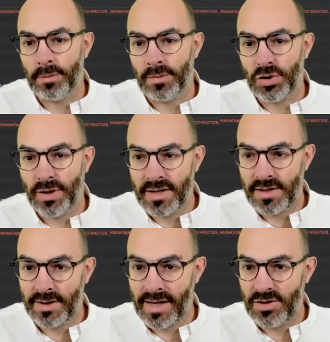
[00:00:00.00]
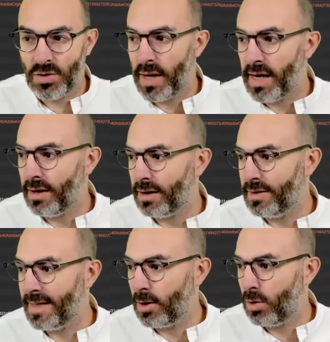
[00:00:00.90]
So that's the way
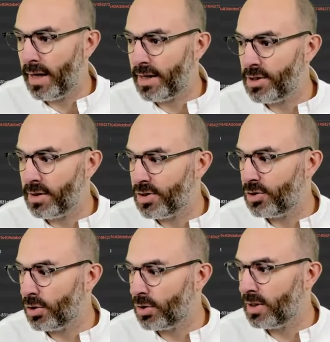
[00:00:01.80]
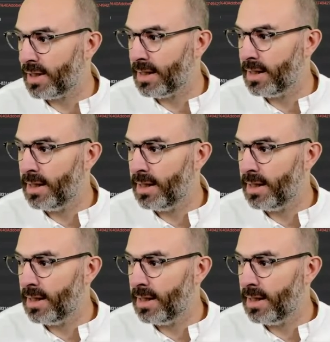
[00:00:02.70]
data collection is currently